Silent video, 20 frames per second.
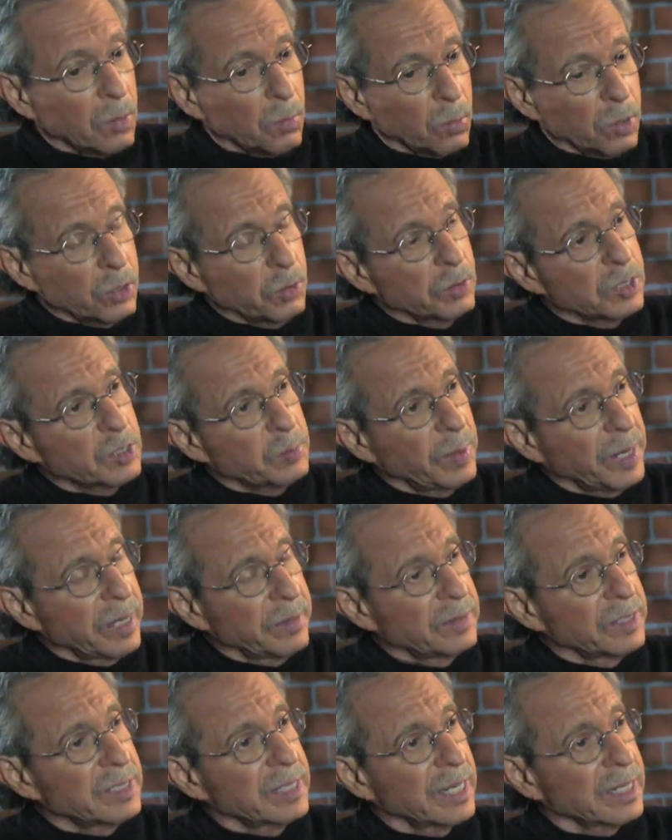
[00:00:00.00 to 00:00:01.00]
when you
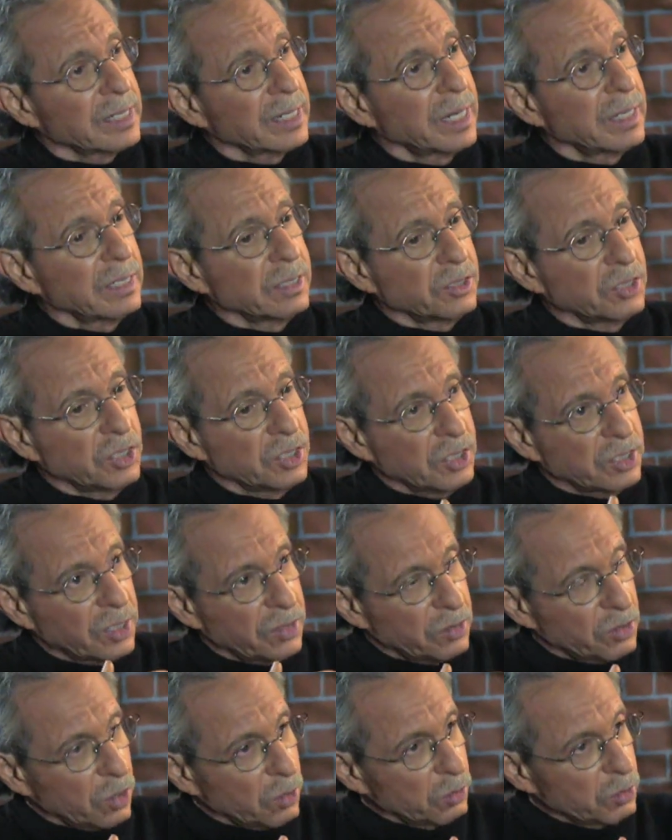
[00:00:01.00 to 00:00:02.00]
expand the technologies,
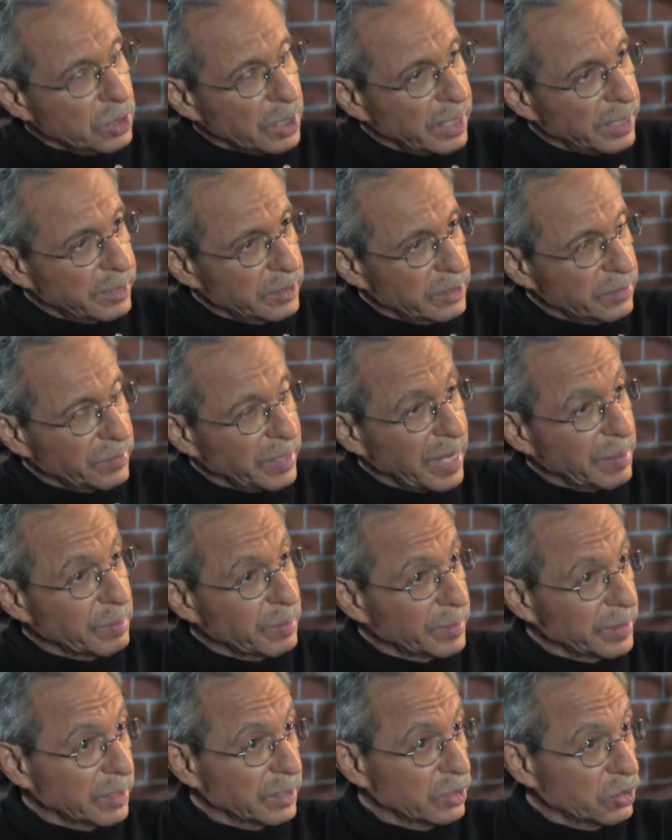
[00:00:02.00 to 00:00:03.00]
then those kinds of
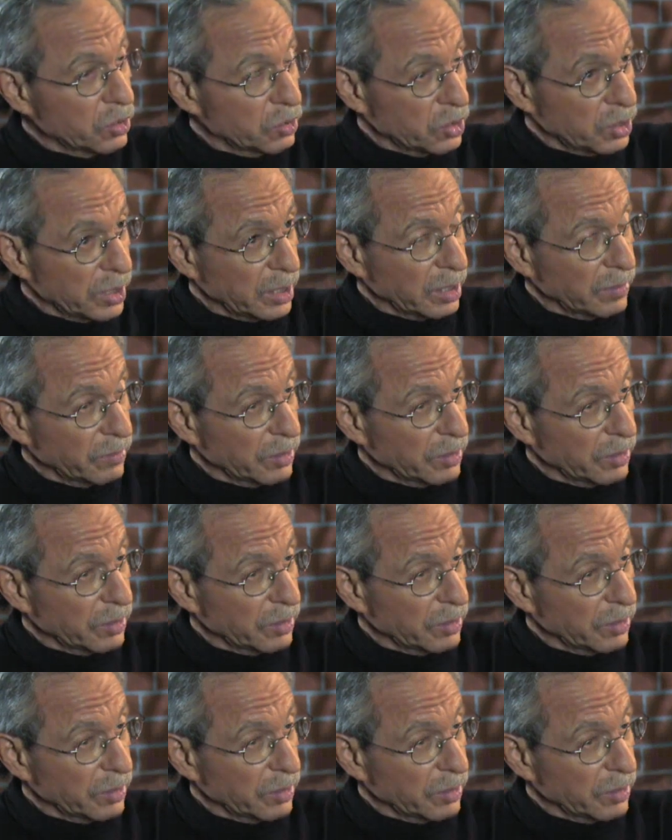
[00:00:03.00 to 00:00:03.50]
capabilities you see yes.